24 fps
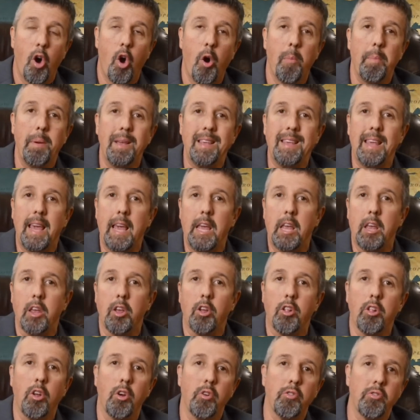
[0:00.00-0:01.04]
open gate
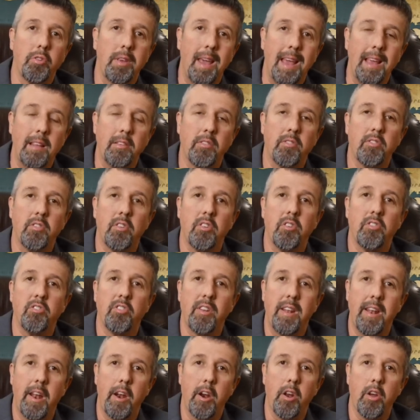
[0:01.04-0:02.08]
and closed gate
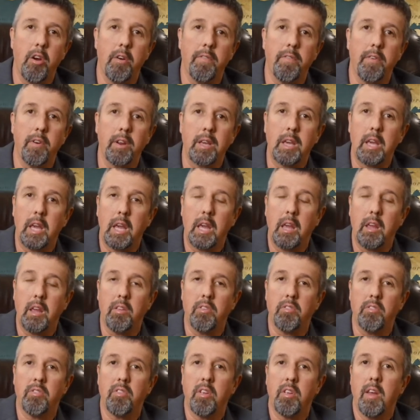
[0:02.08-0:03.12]
scenario for
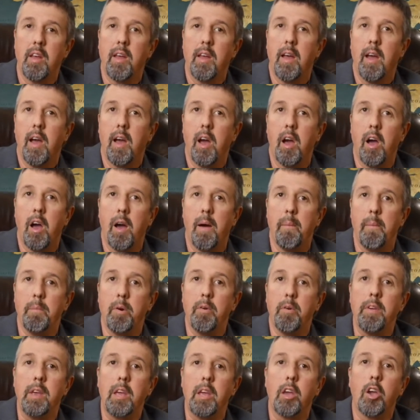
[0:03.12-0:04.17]
keys,
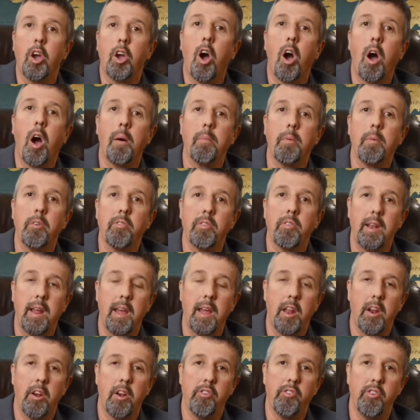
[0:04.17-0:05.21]
moving commerce and
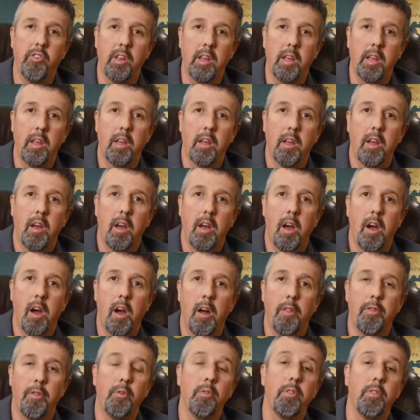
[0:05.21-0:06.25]
energy
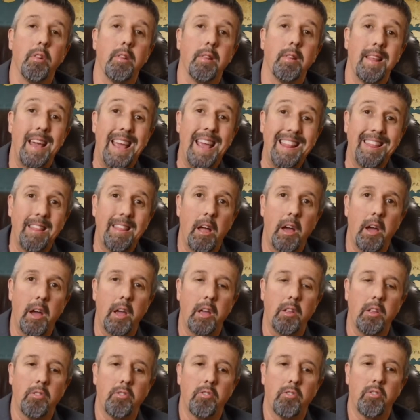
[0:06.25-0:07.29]
through the ley
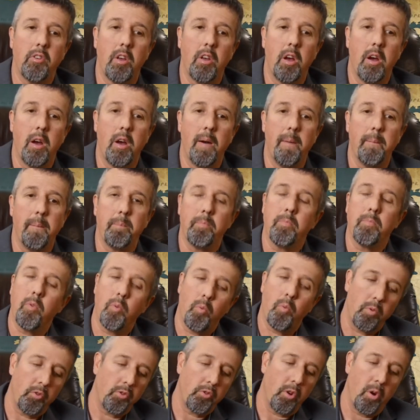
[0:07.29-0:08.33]
lines.
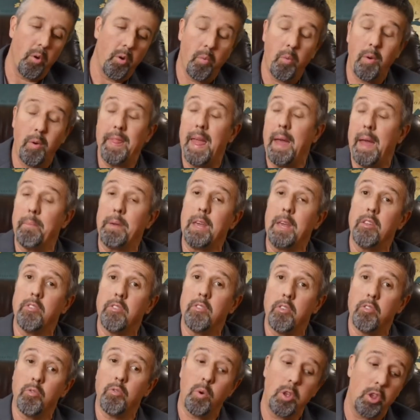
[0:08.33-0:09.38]
So what that
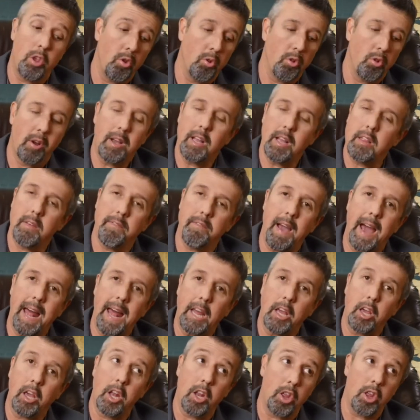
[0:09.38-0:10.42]
means is when you look at the
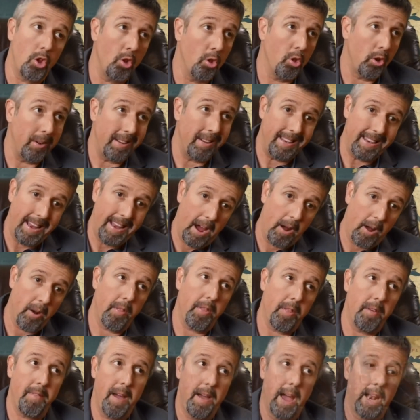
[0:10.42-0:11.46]
Vatican and you look down at the